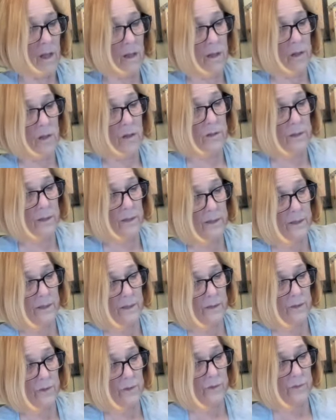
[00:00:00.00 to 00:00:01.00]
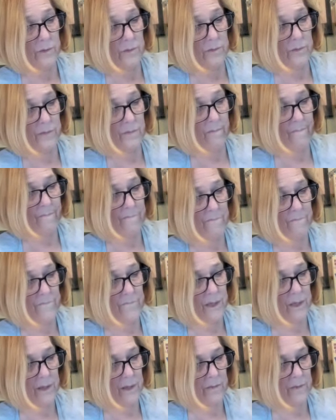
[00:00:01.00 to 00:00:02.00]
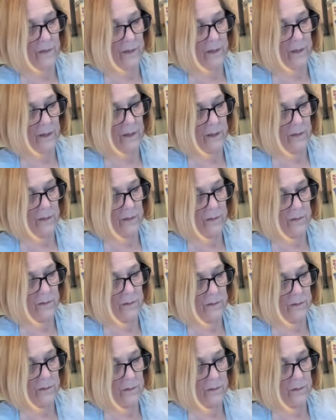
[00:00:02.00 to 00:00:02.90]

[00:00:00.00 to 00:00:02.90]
Long extender. Very, very long.